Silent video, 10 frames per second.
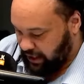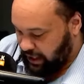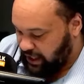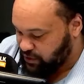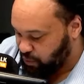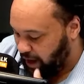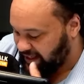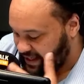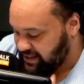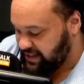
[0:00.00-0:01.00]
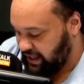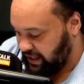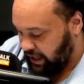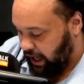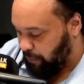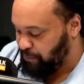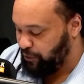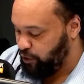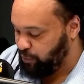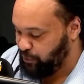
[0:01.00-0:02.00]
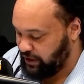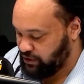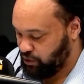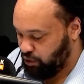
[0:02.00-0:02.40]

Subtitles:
is what is the appropriate